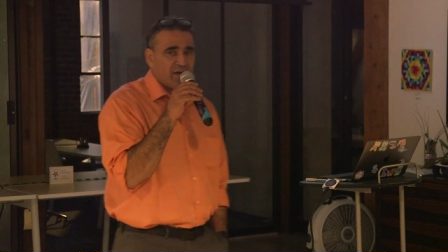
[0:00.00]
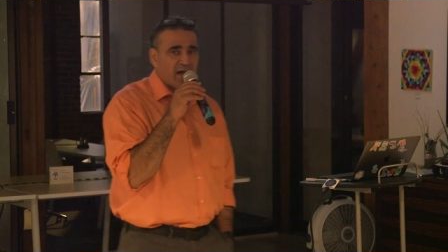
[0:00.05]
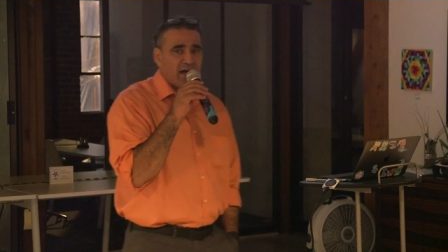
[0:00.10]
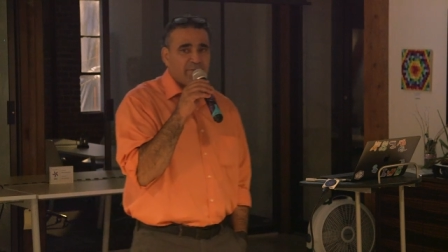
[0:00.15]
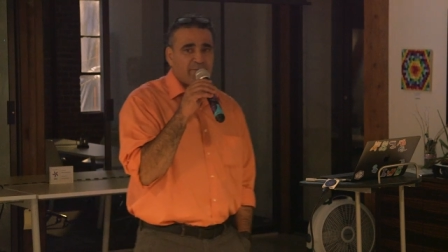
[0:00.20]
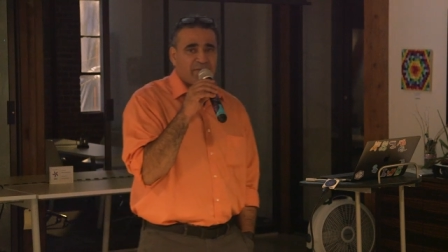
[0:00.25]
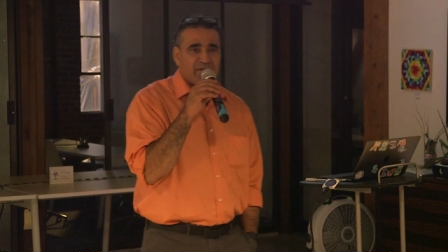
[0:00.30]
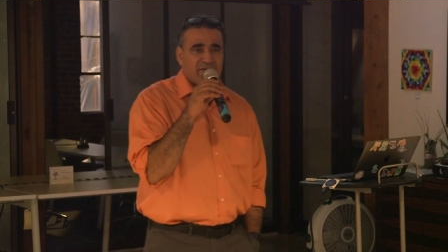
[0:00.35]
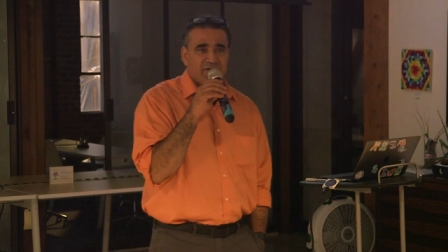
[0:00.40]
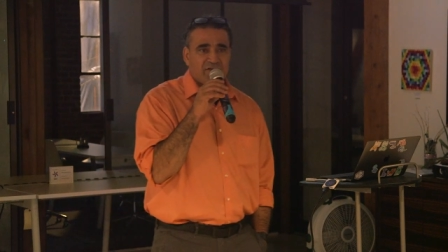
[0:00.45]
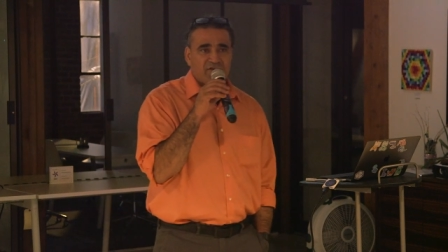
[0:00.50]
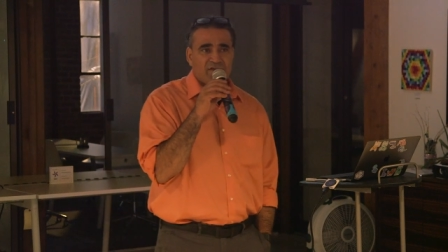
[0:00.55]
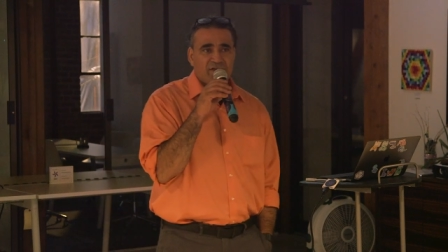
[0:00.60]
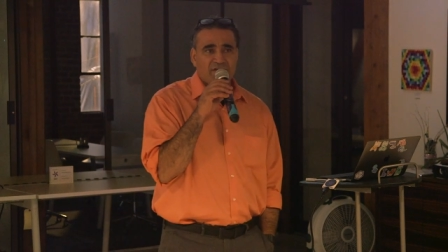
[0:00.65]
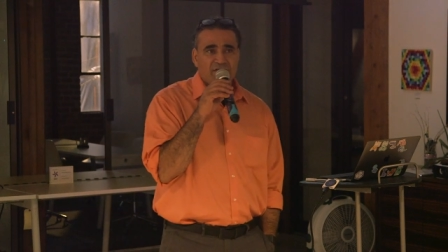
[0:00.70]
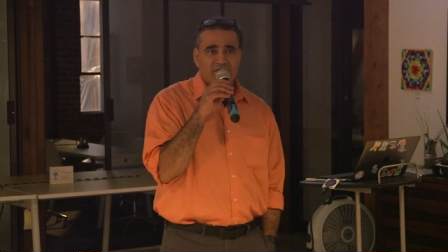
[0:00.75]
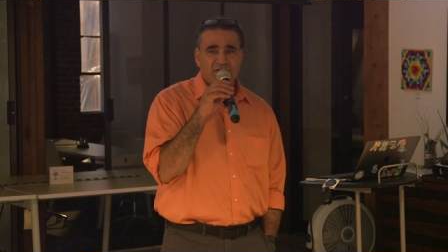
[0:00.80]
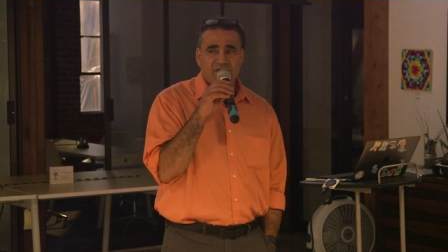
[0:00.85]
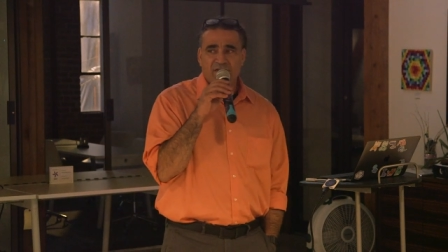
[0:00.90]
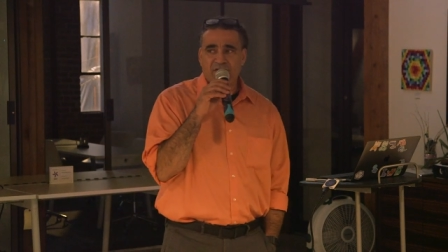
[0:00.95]

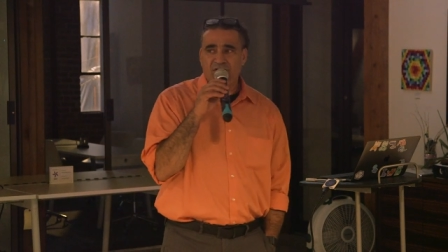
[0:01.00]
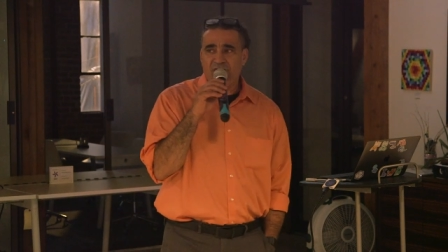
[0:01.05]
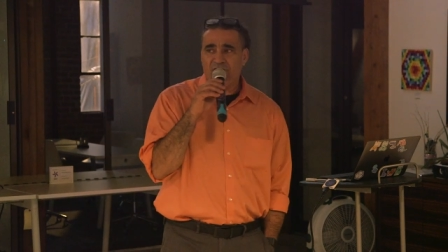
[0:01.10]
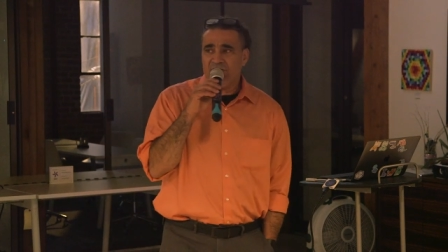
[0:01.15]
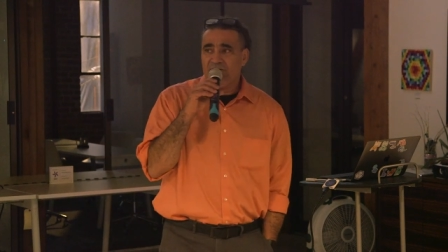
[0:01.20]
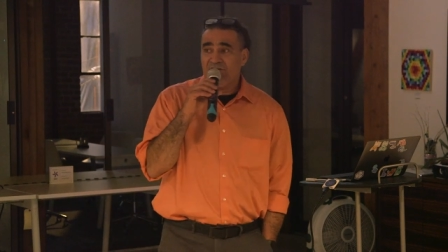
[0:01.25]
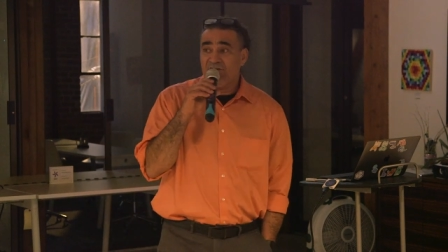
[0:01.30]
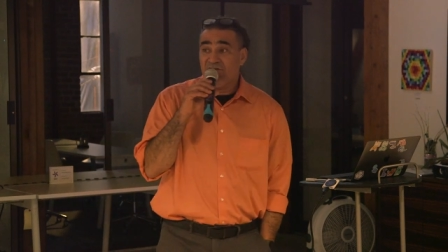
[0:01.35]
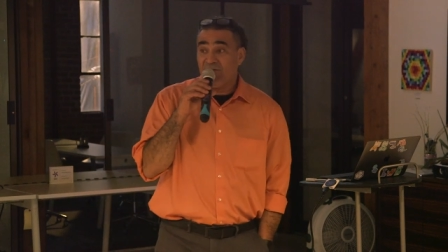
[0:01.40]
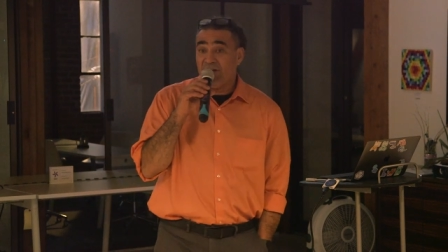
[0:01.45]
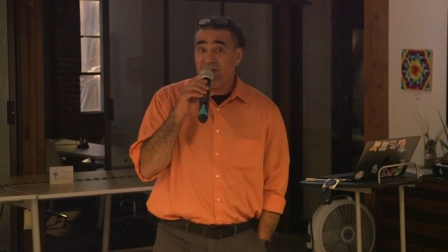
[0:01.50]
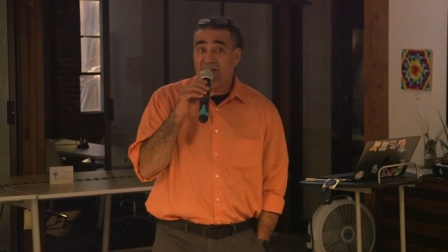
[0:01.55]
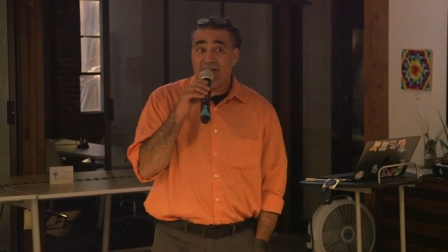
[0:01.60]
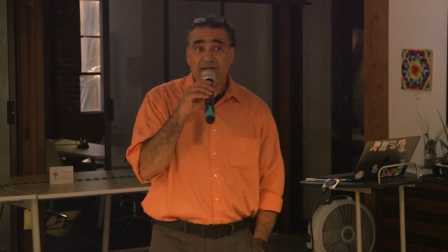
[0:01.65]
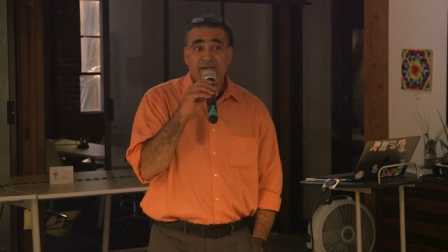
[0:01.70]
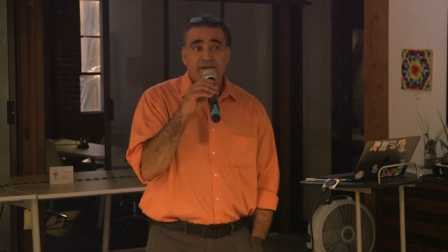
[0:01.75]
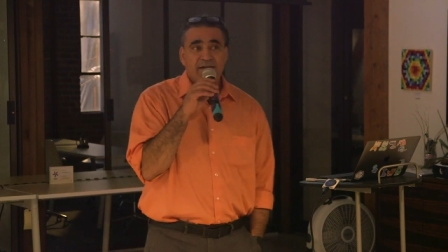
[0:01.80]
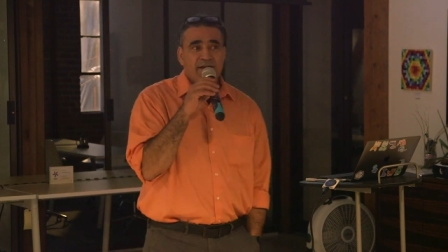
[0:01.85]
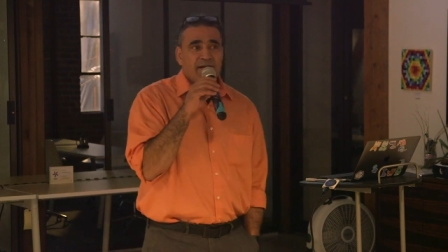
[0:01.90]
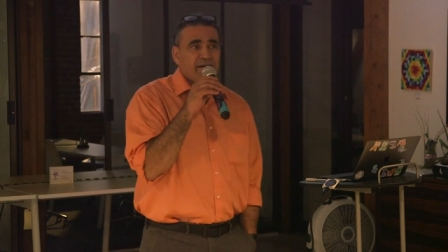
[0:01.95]
compositions, and you can
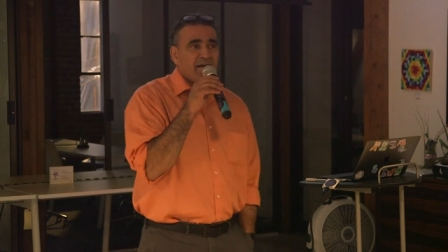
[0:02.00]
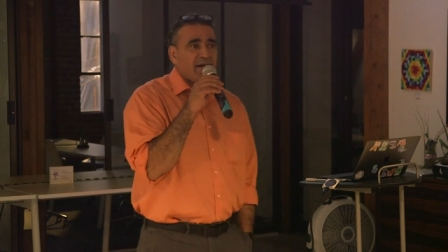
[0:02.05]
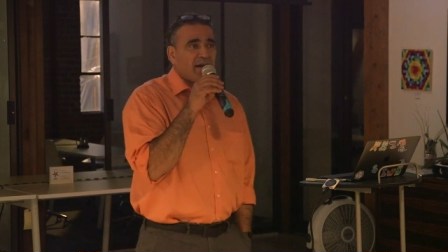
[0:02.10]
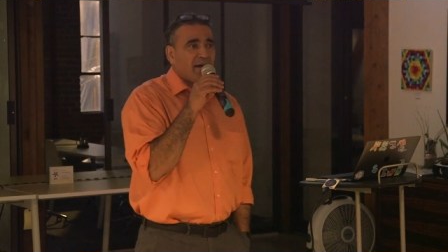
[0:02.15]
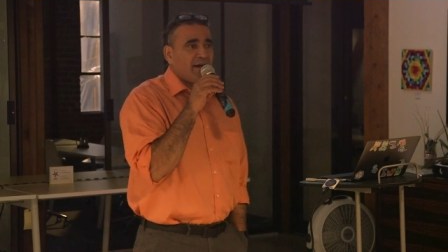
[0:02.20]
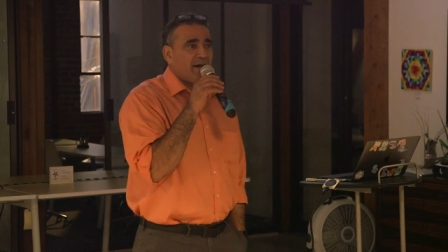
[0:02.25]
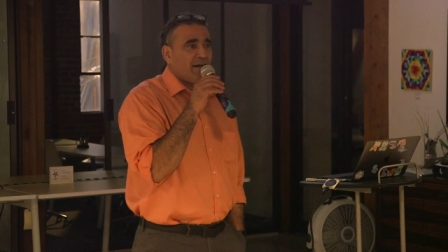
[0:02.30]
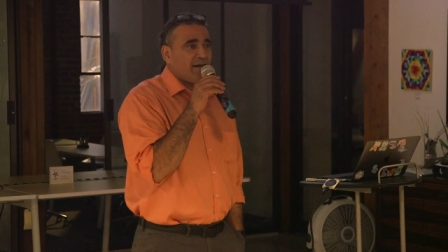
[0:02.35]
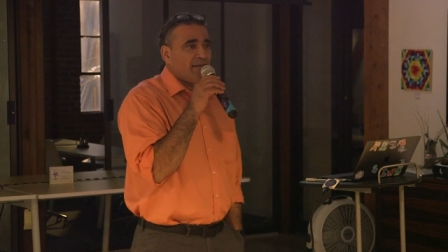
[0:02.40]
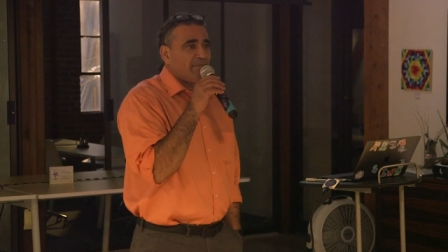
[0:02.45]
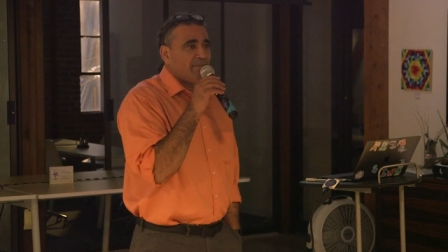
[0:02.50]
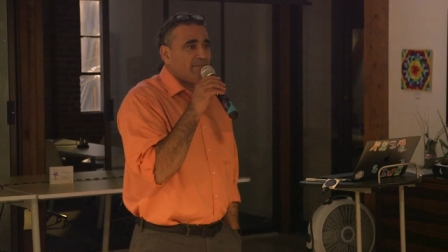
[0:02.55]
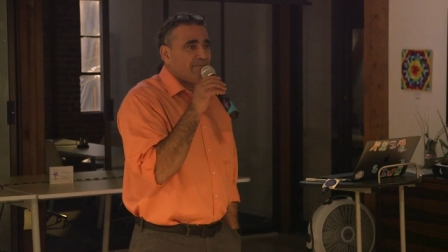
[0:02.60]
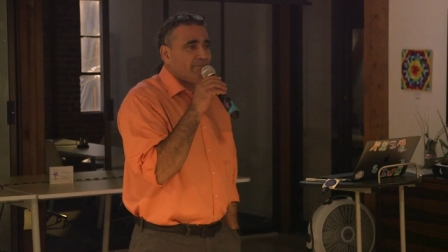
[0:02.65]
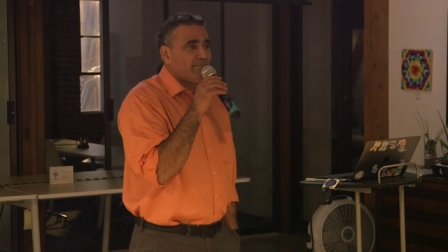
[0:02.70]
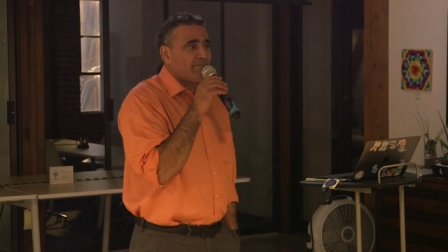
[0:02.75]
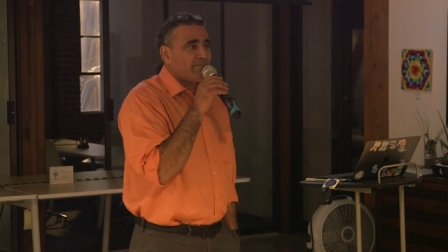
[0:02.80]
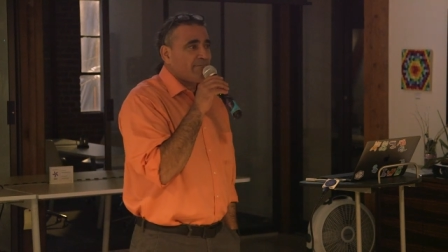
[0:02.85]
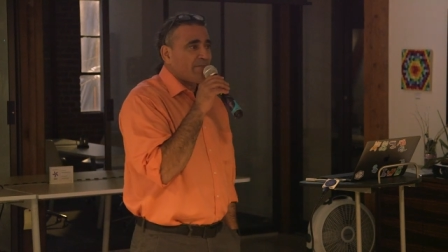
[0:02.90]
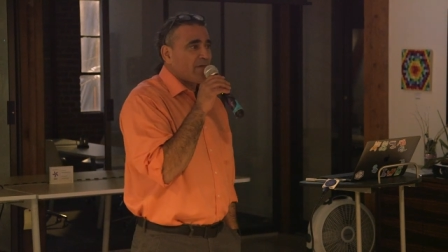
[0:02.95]
say, um,